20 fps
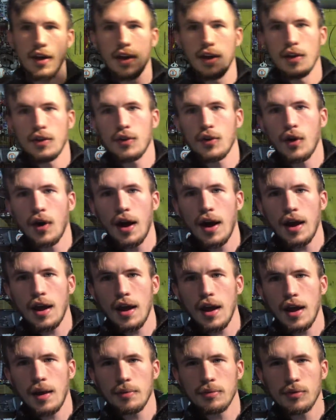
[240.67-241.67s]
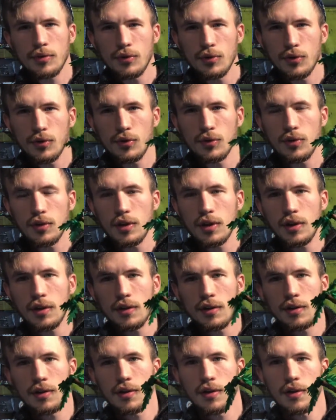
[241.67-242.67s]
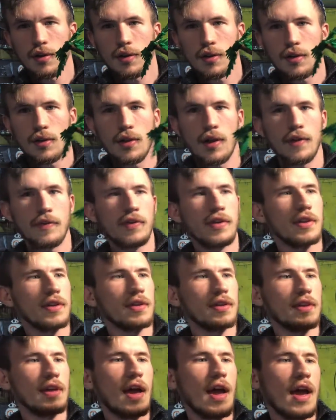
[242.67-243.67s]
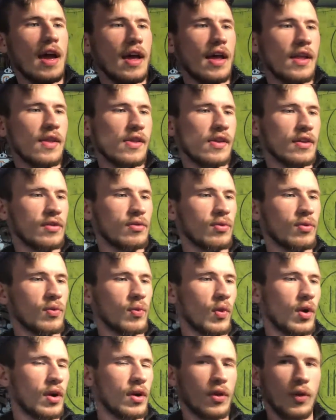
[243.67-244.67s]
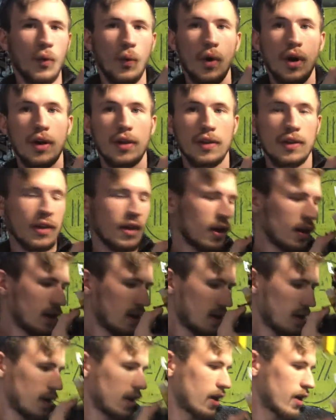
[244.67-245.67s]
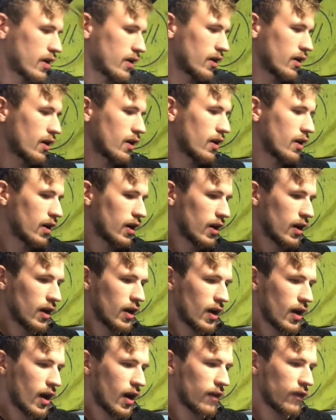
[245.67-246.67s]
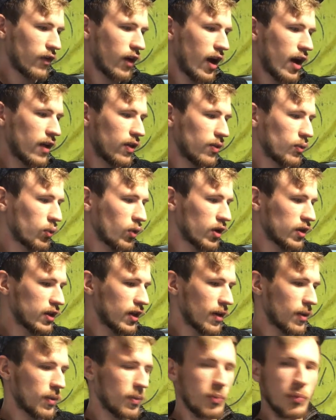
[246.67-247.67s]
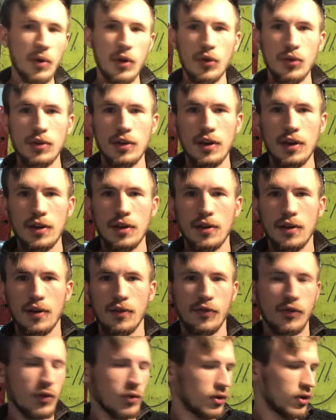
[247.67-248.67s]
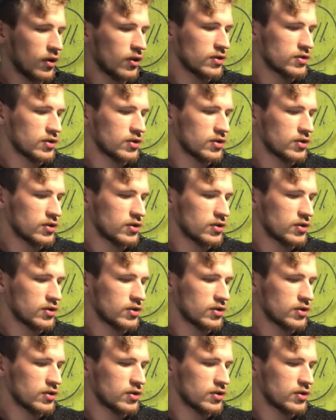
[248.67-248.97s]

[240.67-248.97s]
So I absolutely love this set, and this was one of the ones. And once I've built it a few years